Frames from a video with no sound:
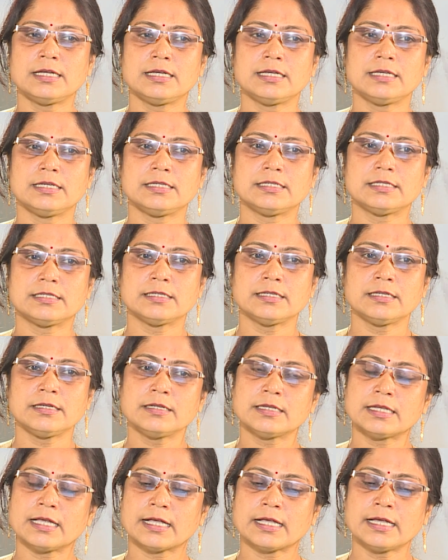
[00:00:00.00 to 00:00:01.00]
is
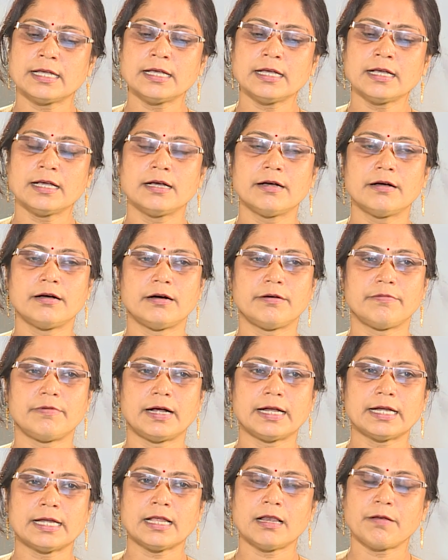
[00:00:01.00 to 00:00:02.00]
taking a
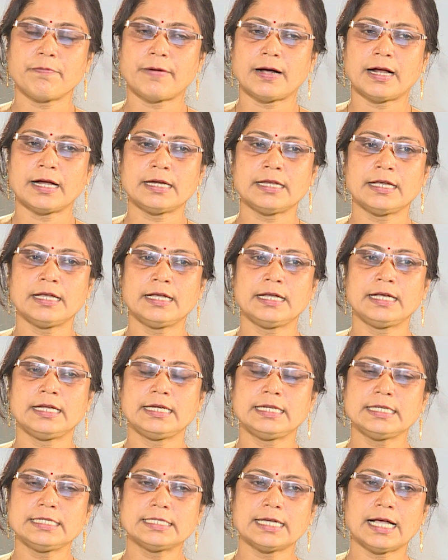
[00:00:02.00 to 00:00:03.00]
vital part in
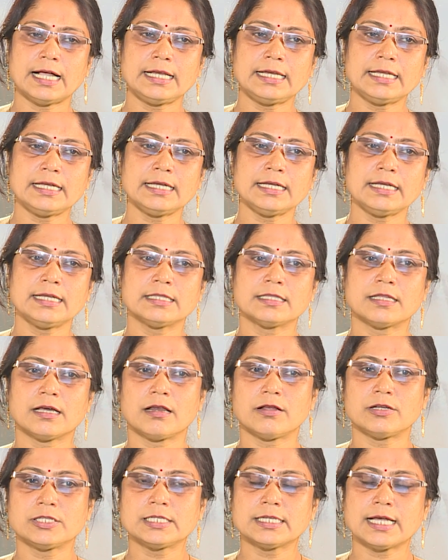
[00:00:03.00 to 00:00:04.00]
designing the
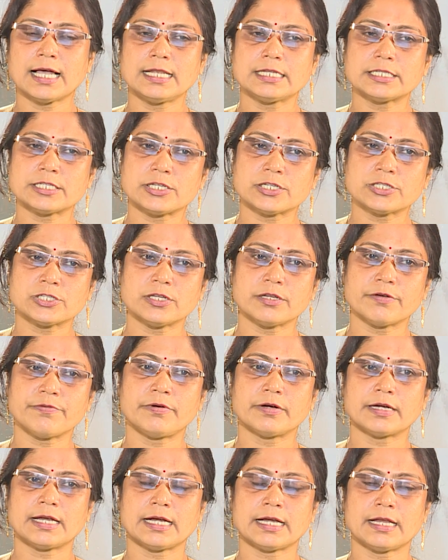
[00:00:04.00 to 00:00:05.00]
logical structure of a
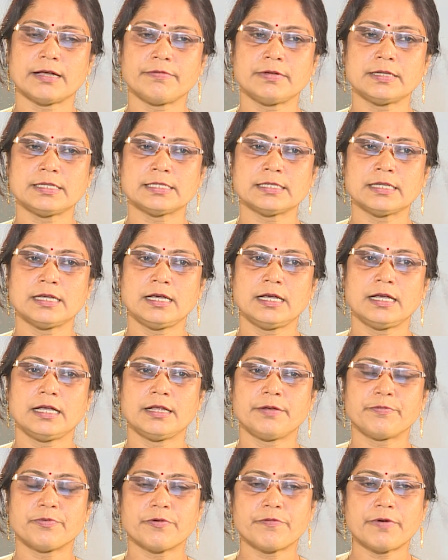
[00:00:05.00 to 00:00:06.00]
database, in
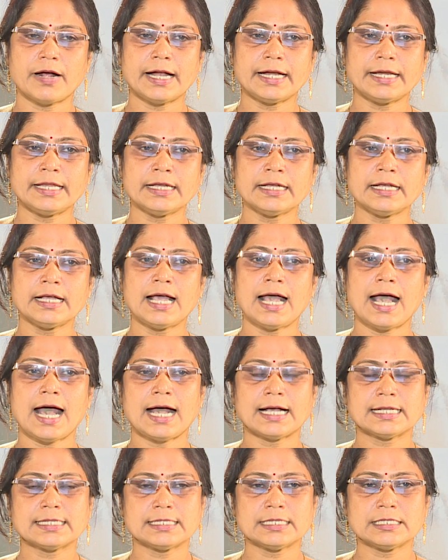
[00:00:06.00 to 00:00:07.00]
providing
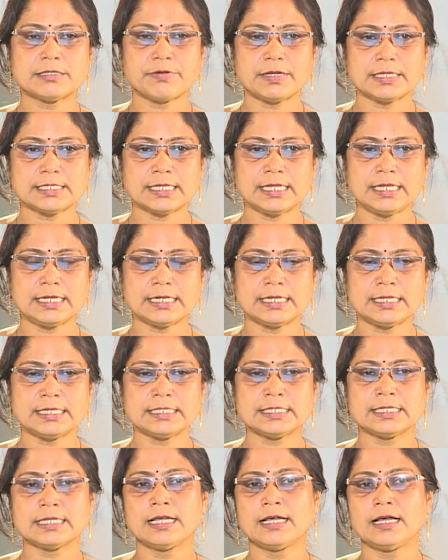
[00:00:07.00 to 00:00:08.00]
access
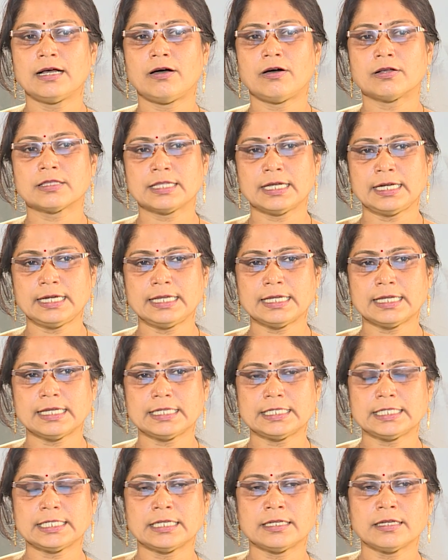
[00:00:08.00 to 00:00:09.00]
facilities,
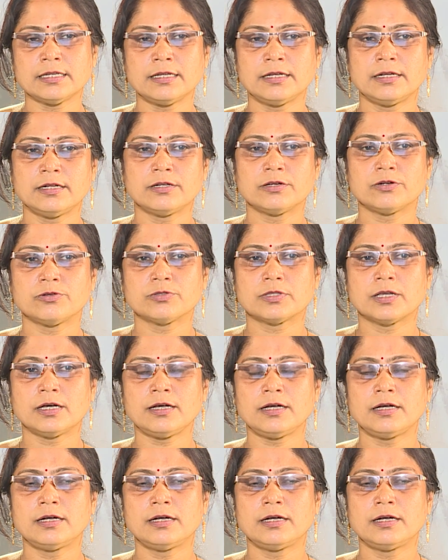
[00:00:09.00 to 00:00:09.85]
authentication to the